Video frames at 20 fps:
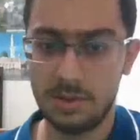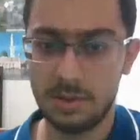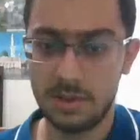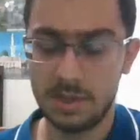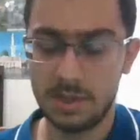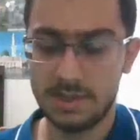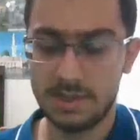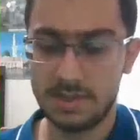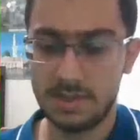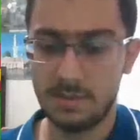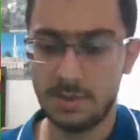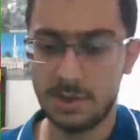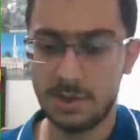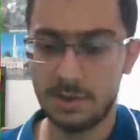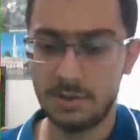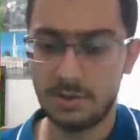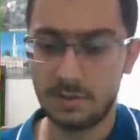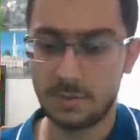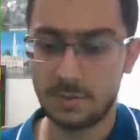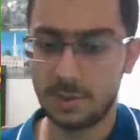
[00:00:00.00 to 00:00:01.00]
See what a
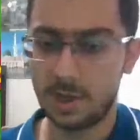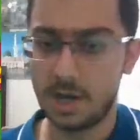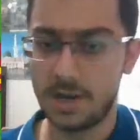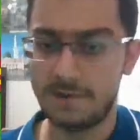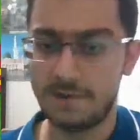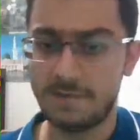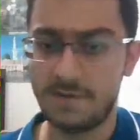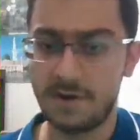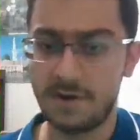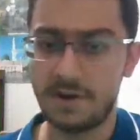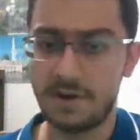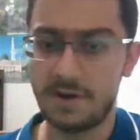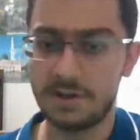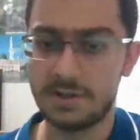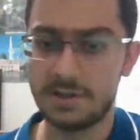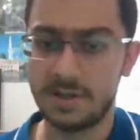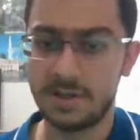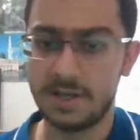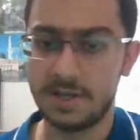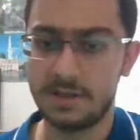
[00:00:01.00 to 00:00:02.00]
normal high fire does
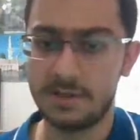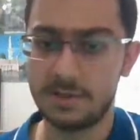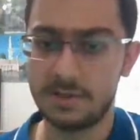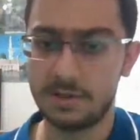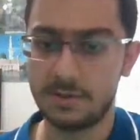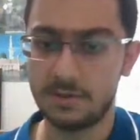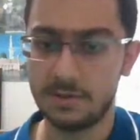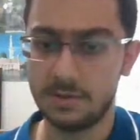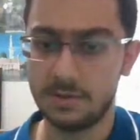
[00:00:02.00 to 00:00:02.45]
to Genzo.